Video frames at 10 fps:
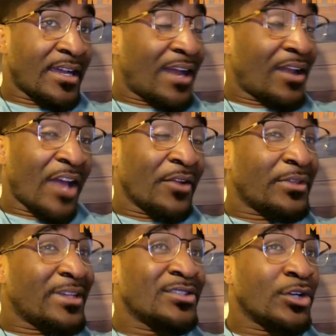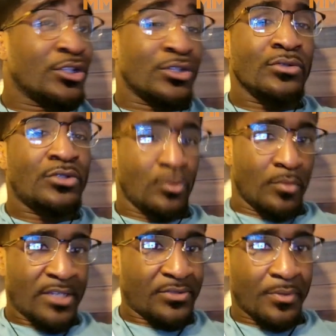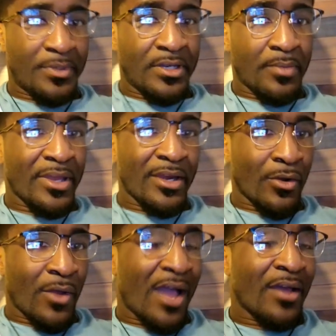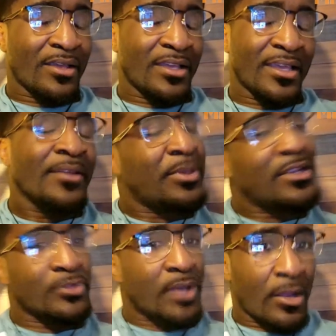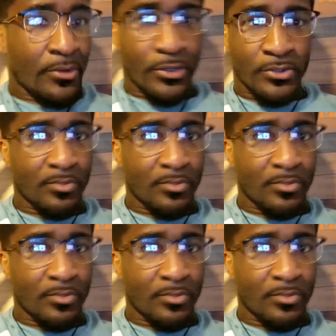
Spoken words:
I don't think it's going to do too much for me, depending on how it depends on how it goes.